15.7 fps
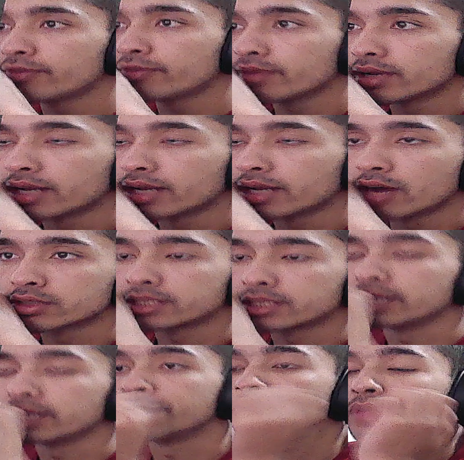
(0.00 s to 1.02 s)
now see
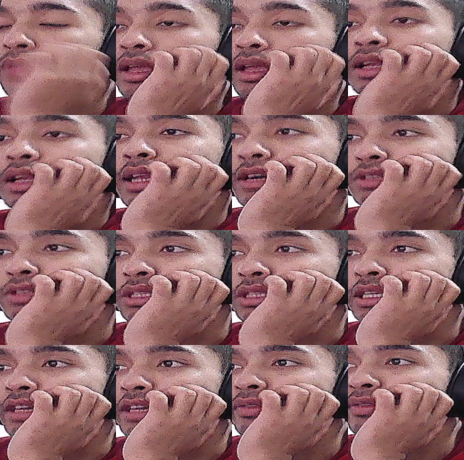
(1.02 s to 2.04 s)

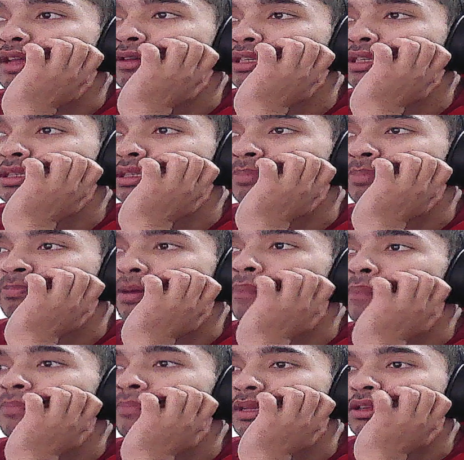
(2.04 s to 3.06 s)
if there was a pop
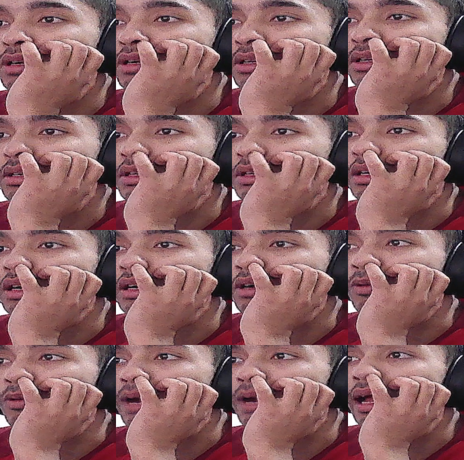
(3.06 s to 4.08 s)
method,
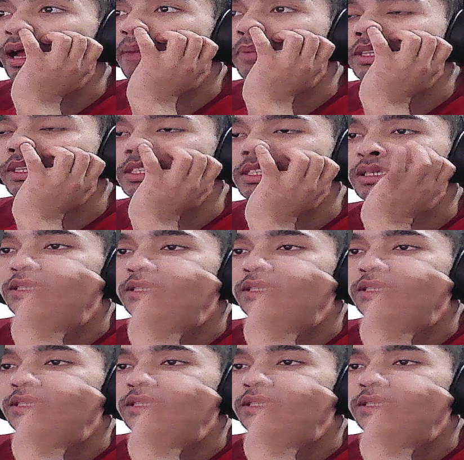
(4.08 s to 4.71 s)
what happens is,